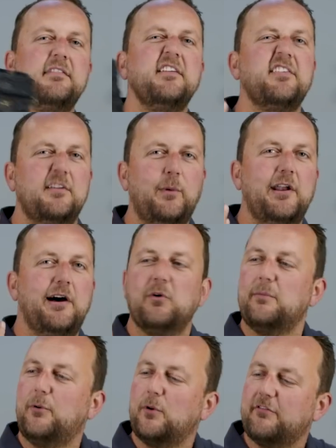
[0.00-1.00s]
This is the one I
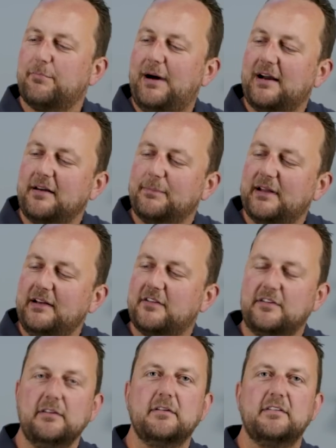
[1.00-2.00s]
would have bought off Marketplace
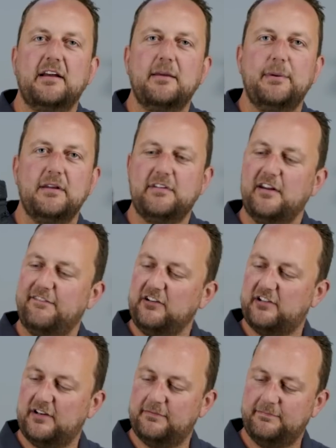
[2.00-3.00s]
because it looks like a bit of an
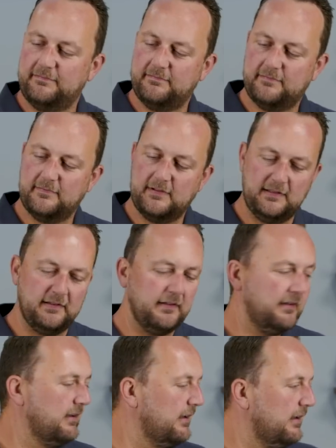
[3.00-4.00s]
adventure.
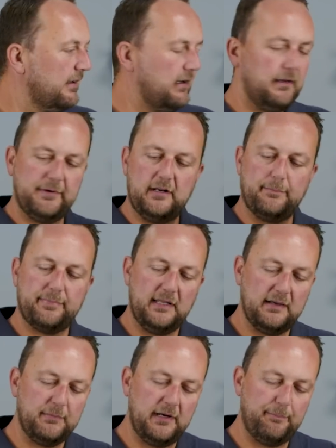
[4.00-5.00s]
I'm gonna
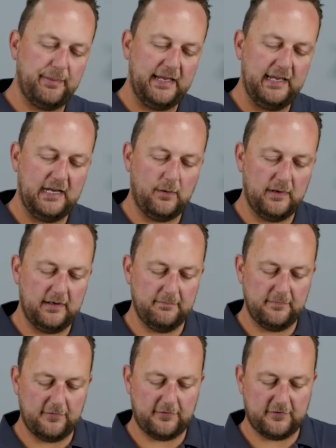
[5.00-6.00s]
plug my power
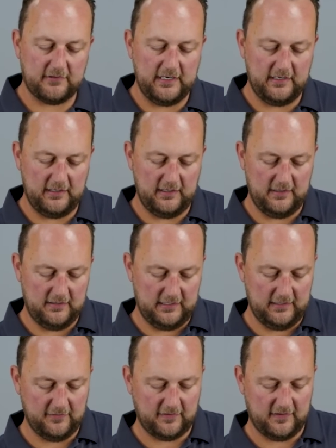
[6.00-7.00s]
straight
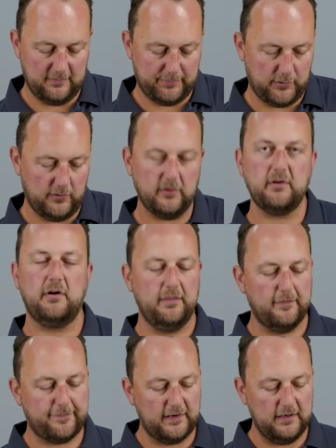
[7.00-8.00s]
into the port on
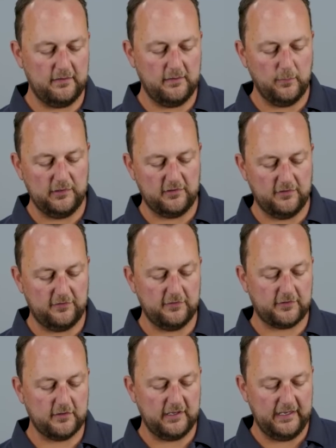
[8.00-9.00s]
the front, which has
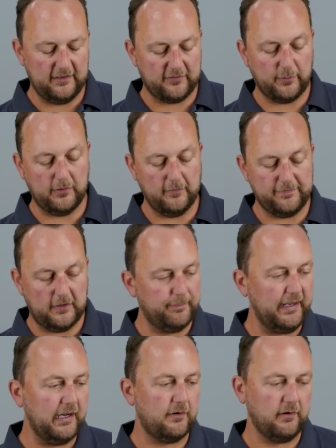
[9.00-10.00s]
just got our 12 volt
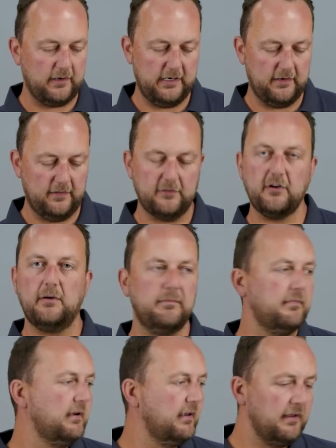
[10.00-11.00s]
power and ground on the
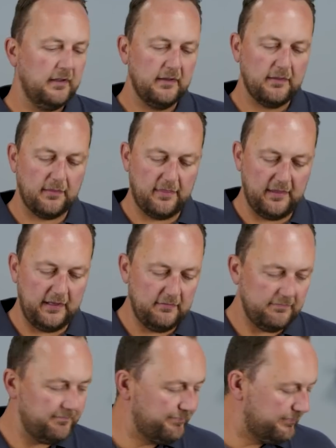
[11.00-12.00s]
top.
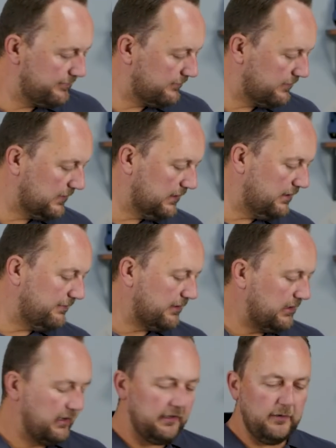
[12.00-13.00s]
Then I've
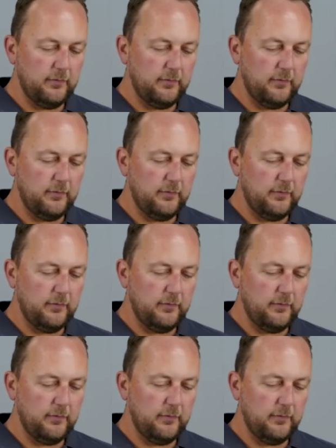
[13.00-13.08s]
got a